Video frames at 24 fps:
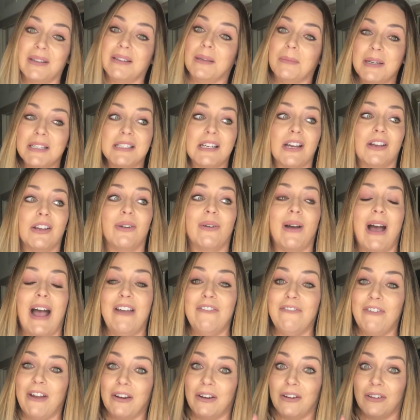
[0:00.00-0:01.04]
And let me tell you,
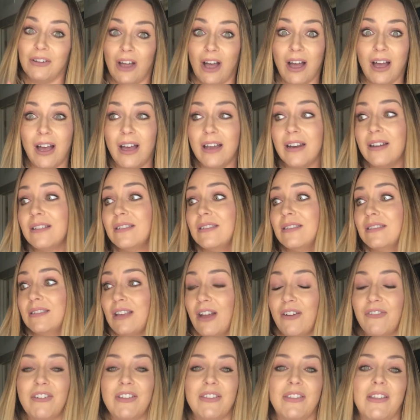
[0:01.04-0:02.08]
I found a lot of
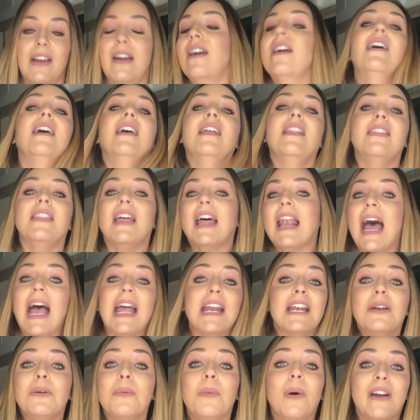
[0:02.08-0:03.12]
stuff in there that
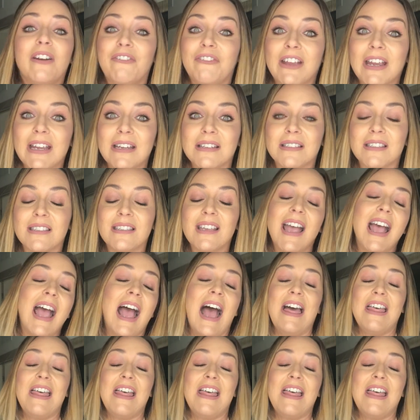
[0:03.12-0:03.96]
I didn't want to face,